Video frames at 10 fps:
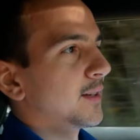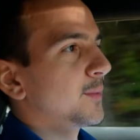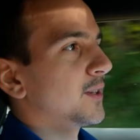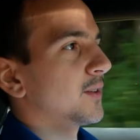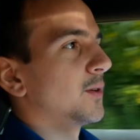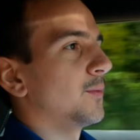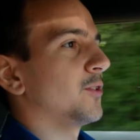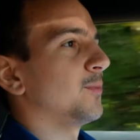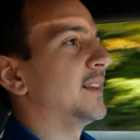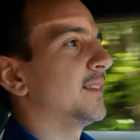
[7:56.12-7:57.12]
limit,
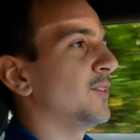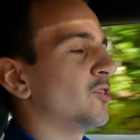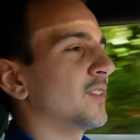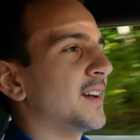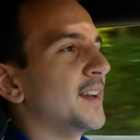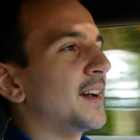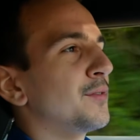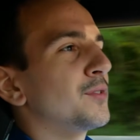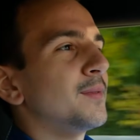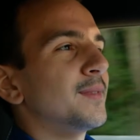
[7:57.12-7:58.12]
which means you just kind of
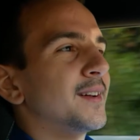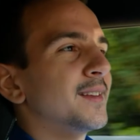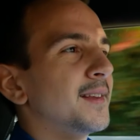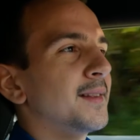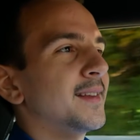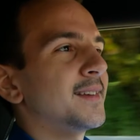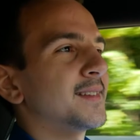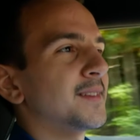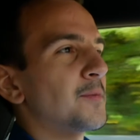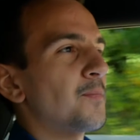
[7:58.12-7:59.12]
have a little
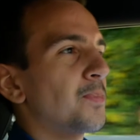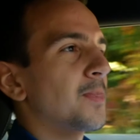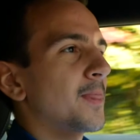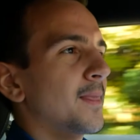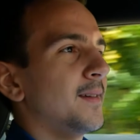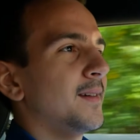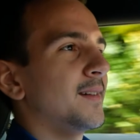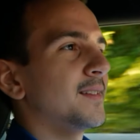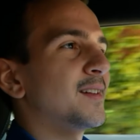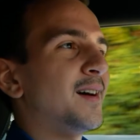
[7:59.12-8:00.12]
less
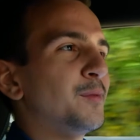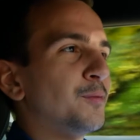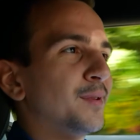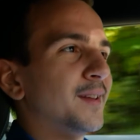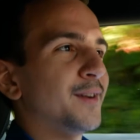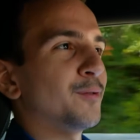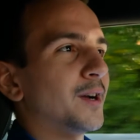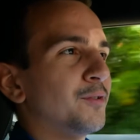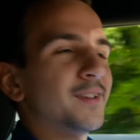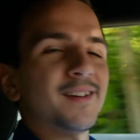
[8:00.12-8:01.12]
time to play
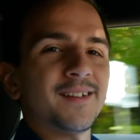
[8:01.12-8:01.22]
around.